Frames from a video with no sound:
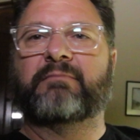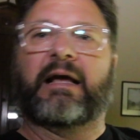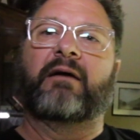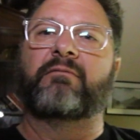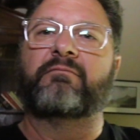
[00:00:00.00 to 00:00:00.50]

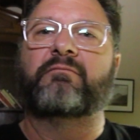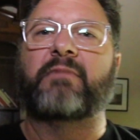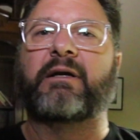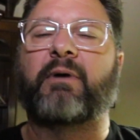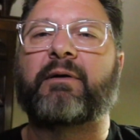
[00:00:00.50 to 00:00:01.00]
Yeah,
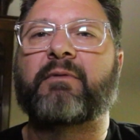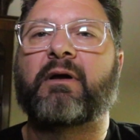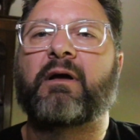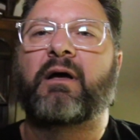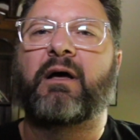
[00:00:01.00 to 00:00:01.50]
anyway,
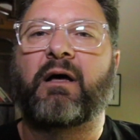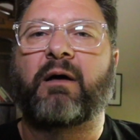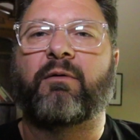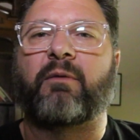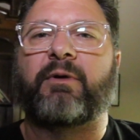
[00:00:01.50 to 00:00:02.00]

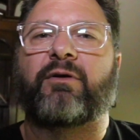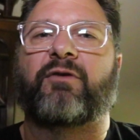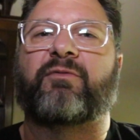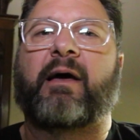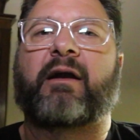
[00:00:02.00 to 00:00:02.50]
I'm going to be doing
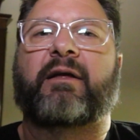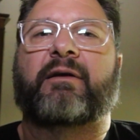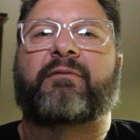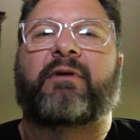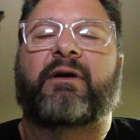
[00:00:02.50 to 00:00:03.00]
some
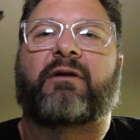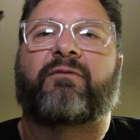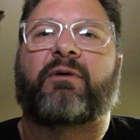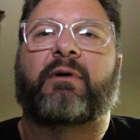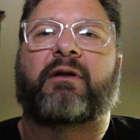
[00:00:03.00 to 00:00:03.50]
editing here in a
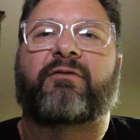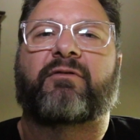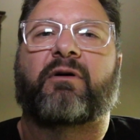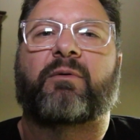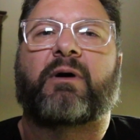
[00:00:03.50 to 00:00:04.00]
few minutes,
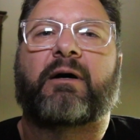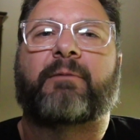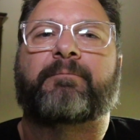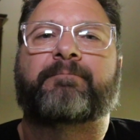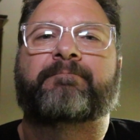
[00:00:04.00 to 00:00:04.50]
so
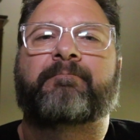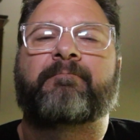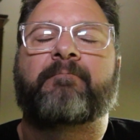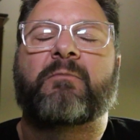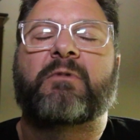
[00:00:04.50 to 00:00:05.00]
um,
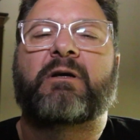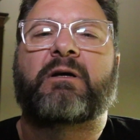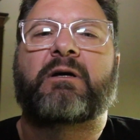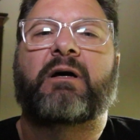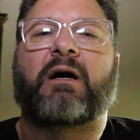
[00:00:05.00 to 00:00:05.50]

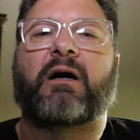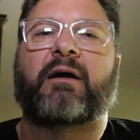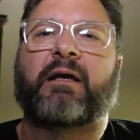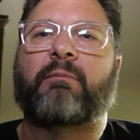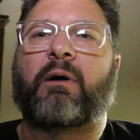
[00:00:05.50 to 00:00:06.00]
uh, I
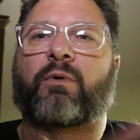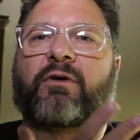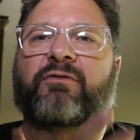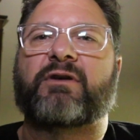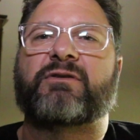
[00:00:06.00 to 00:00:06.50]
get my
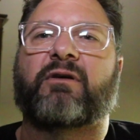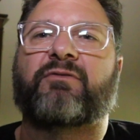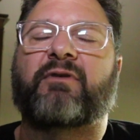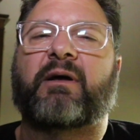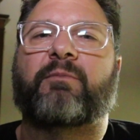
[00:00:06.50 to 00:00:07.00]
workstation all
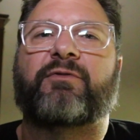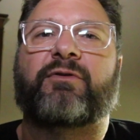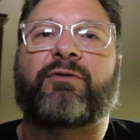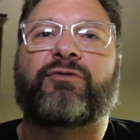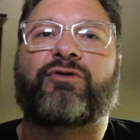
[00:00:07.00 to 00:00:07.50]
set up
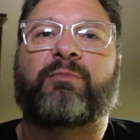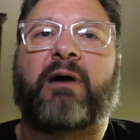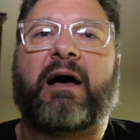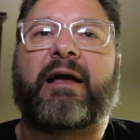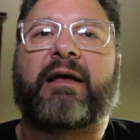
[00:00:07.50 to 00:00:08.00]
to do
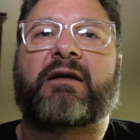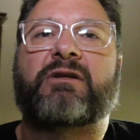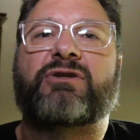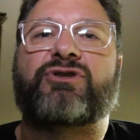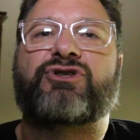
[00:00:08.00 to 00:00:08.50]
my
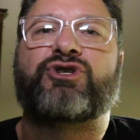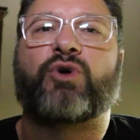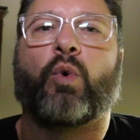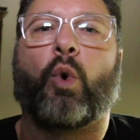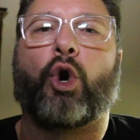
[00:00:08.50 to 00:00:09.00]

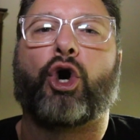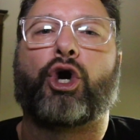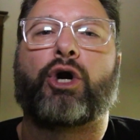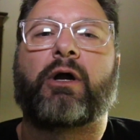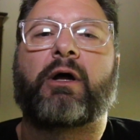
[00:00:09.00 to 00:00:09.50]
chore.